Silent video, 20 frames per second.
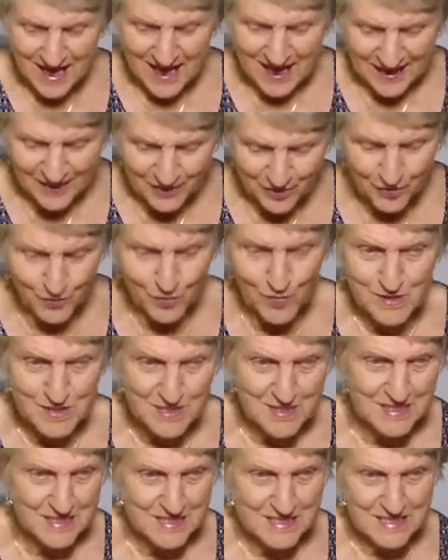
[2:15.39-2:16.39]
and thoughts
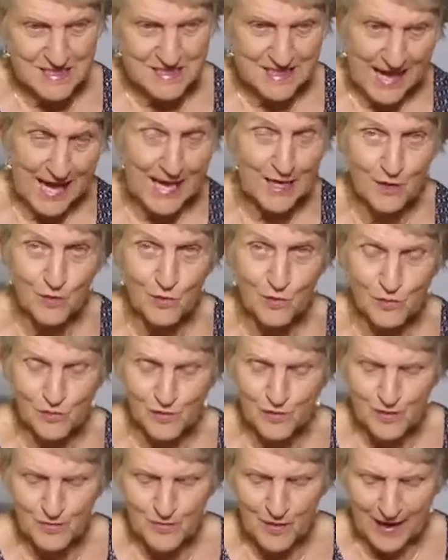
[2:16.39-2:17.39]
that are scattered all
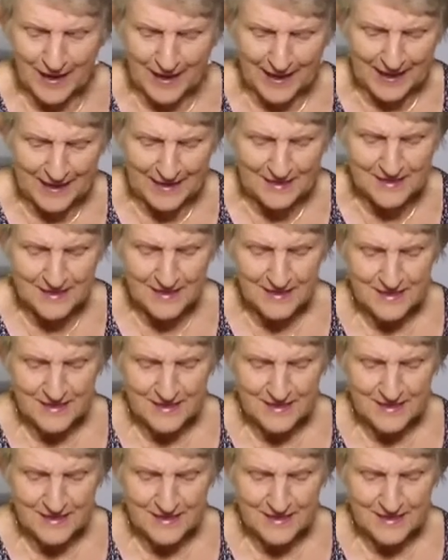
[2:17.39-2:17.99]
through my head,